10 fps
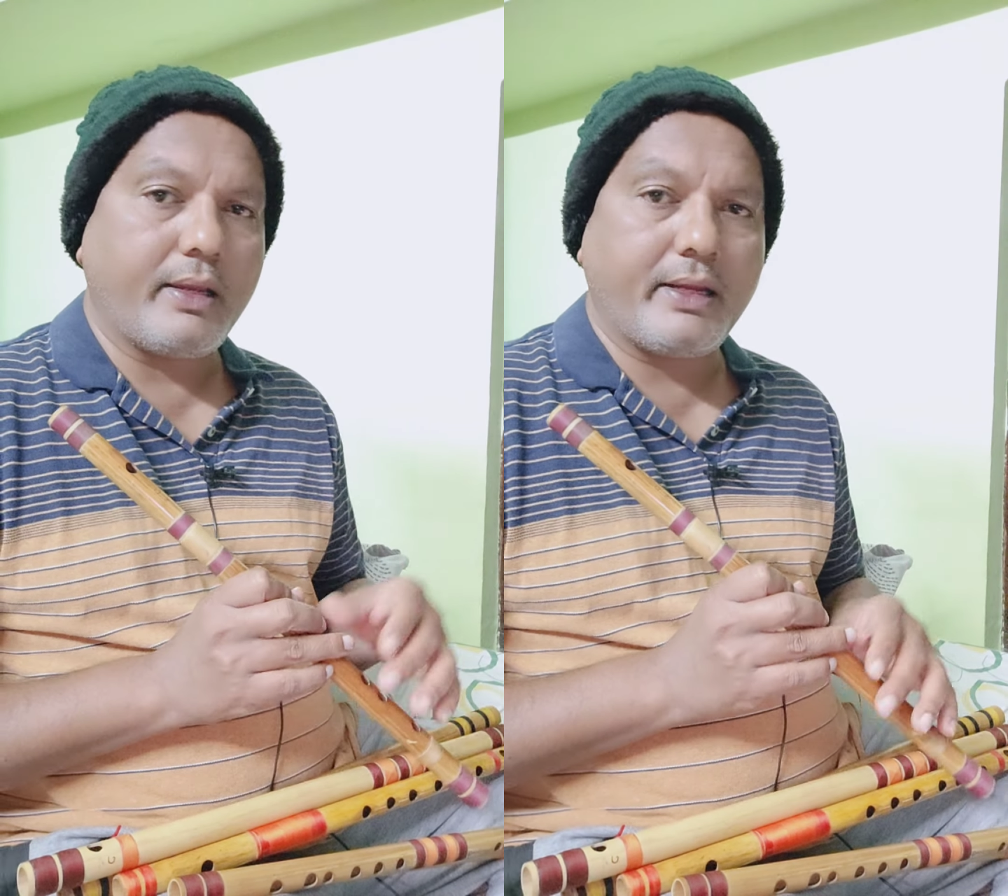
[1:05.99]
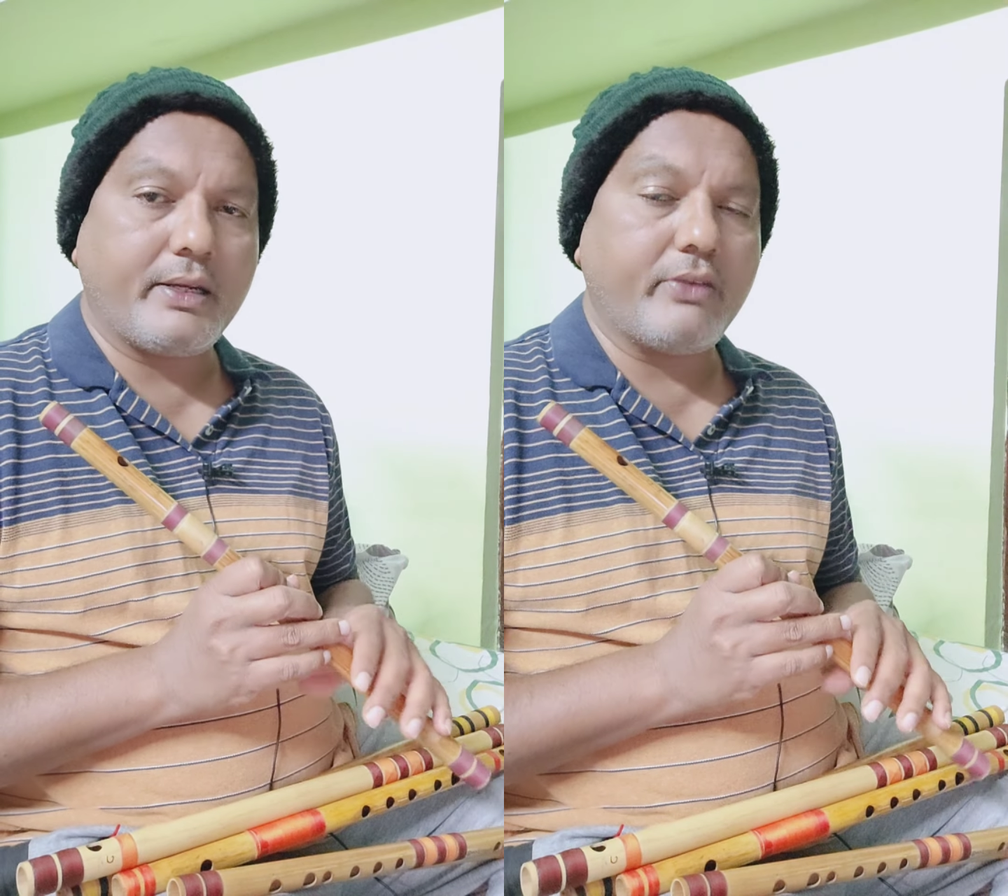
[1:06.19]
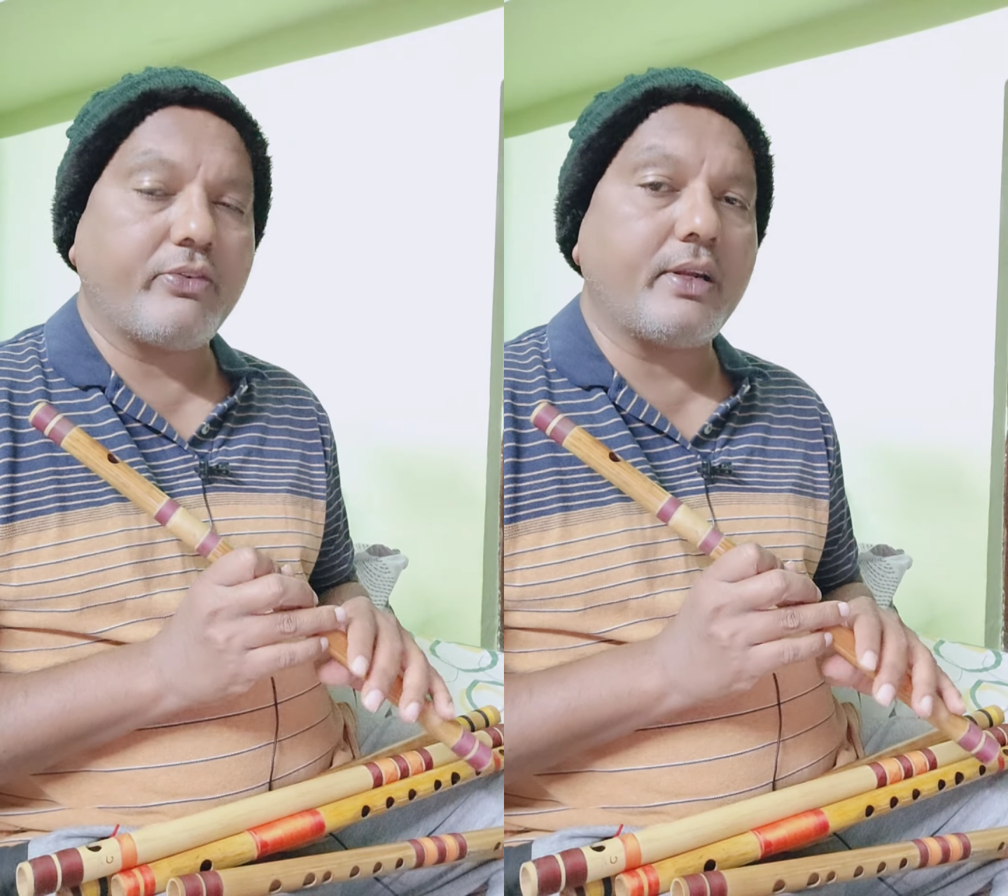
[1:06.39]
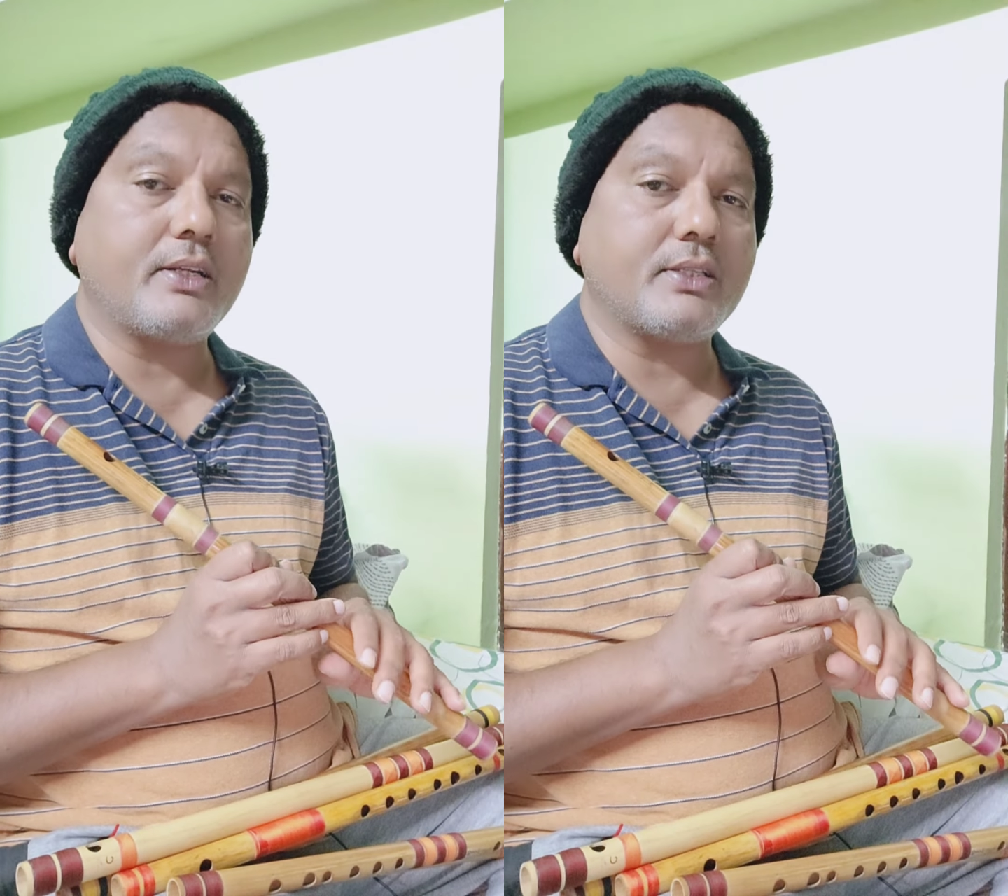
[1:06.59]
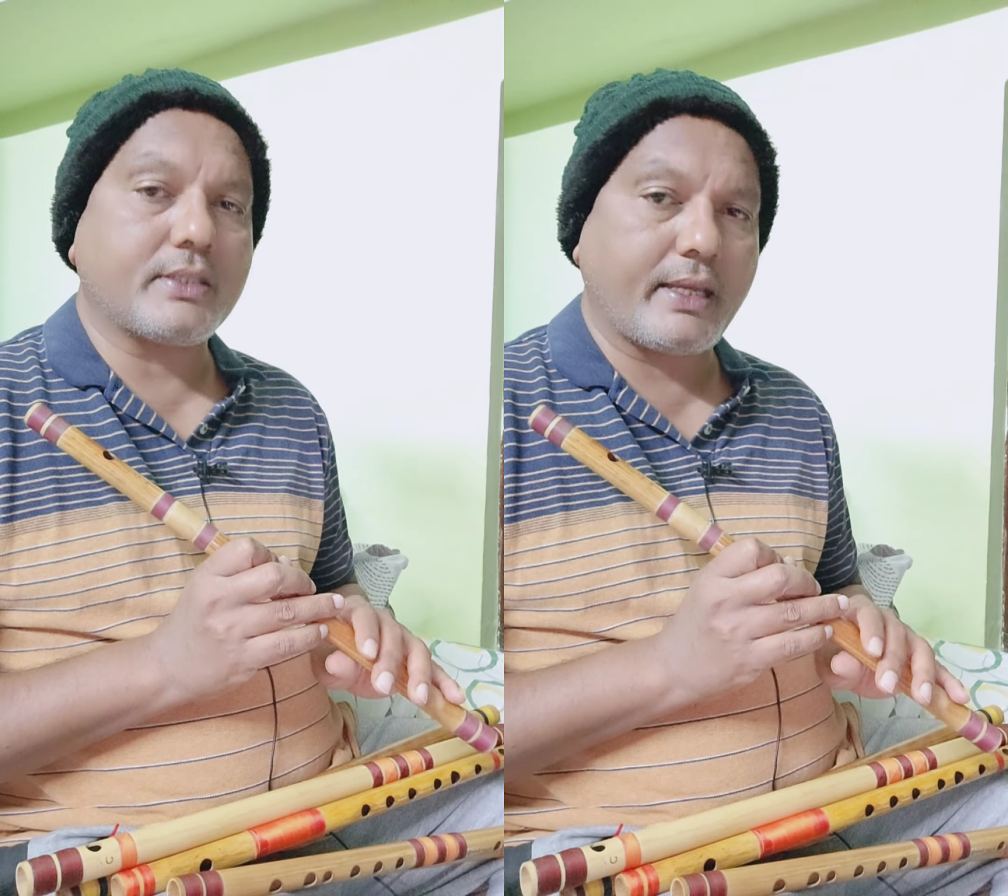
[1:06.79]
in different
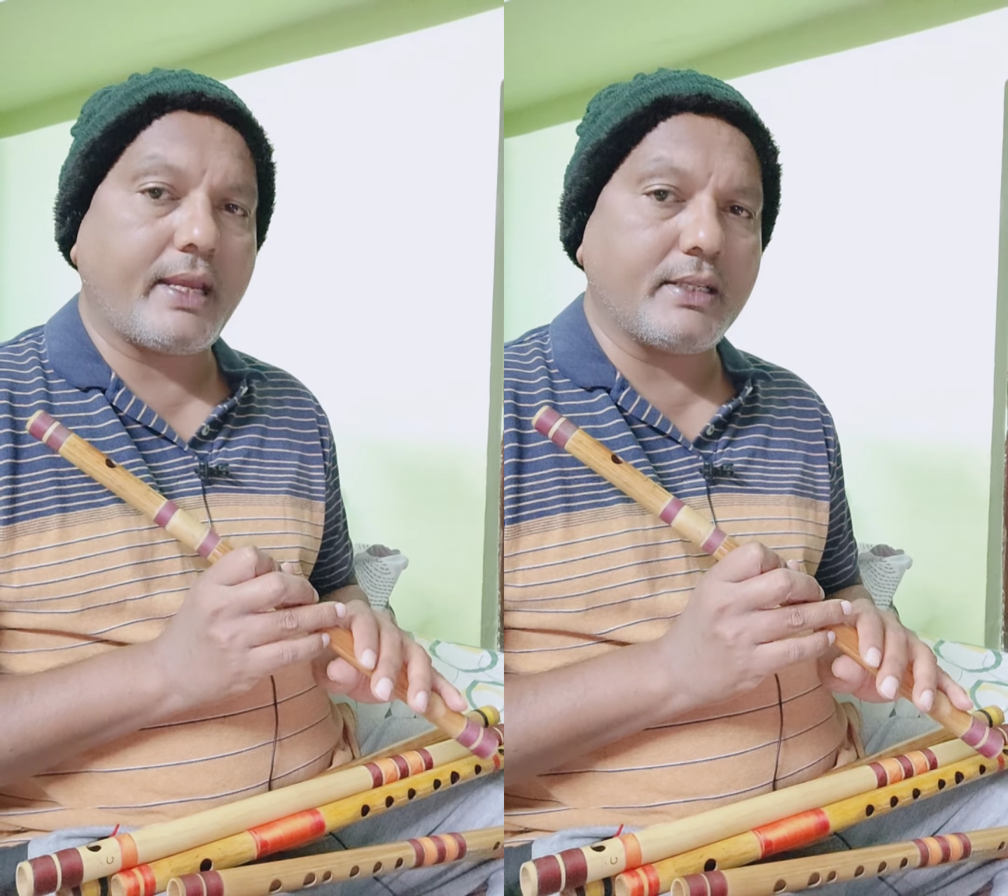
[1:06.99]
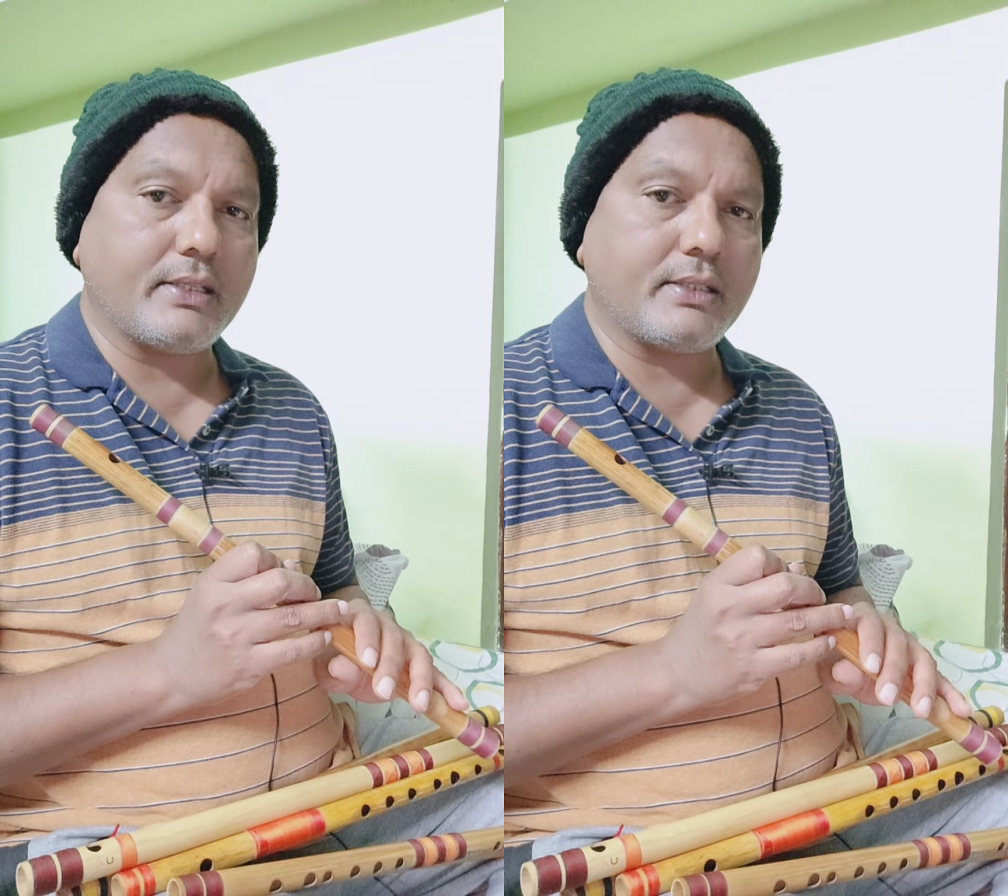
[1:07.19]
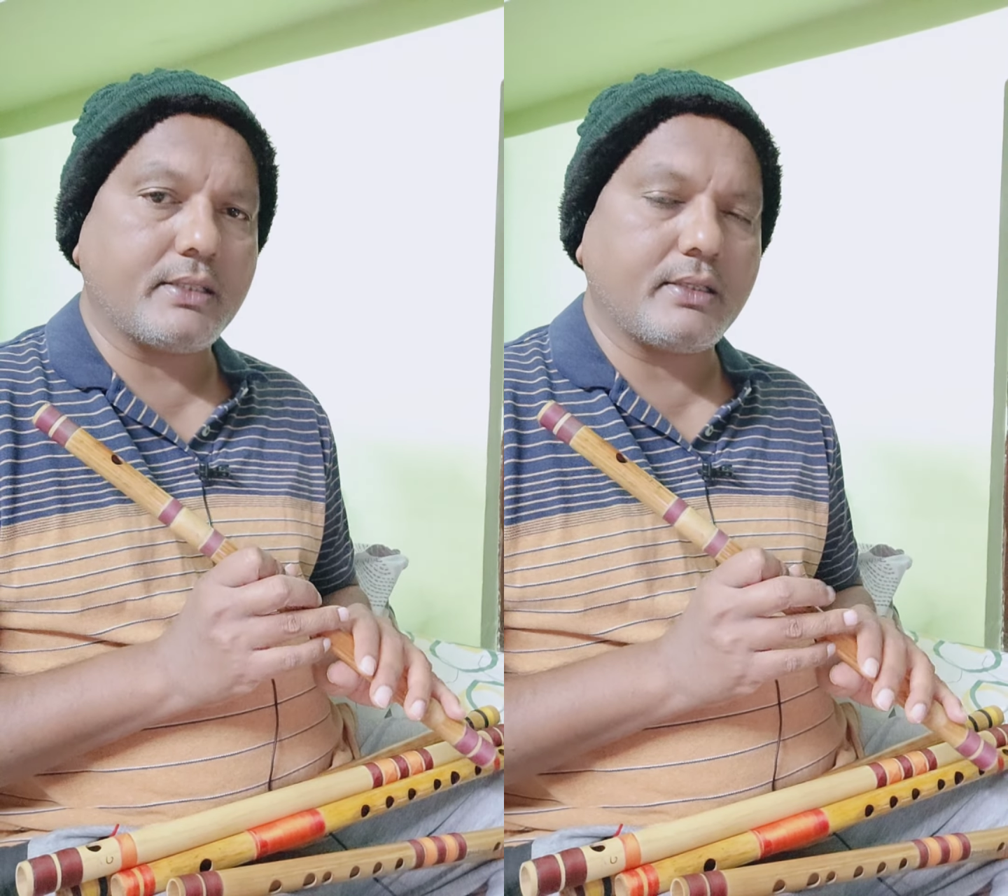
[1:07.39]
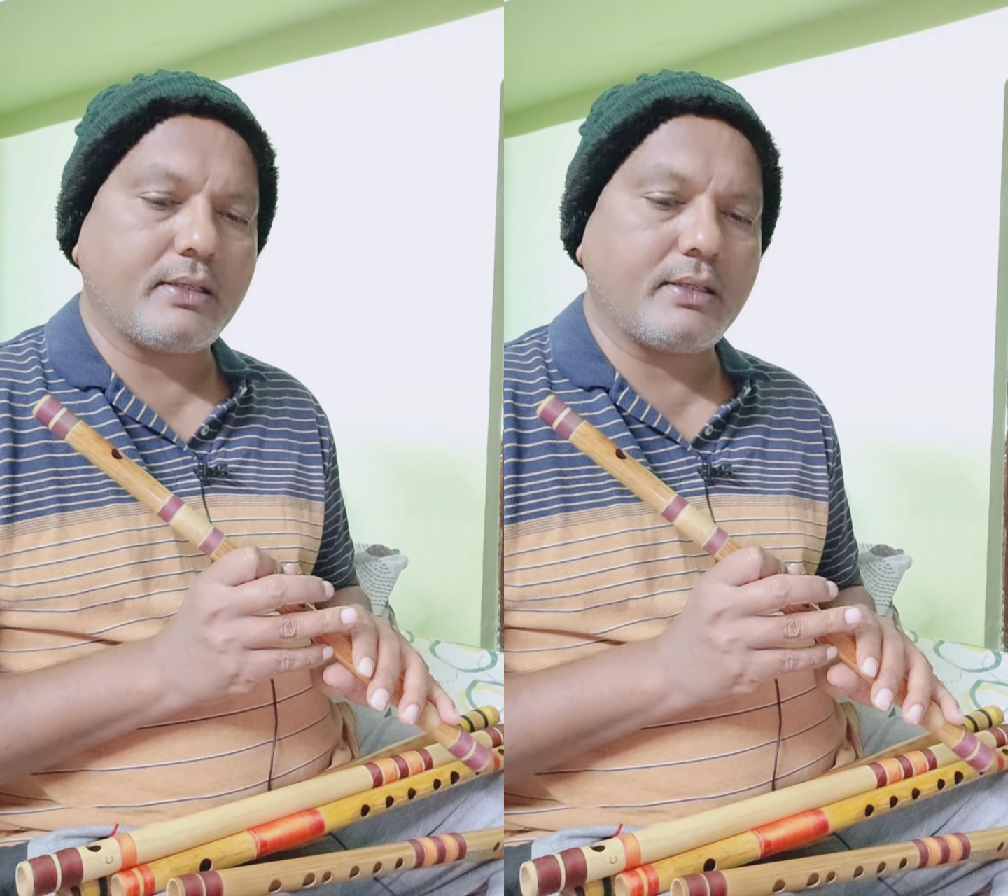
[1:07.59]
scales.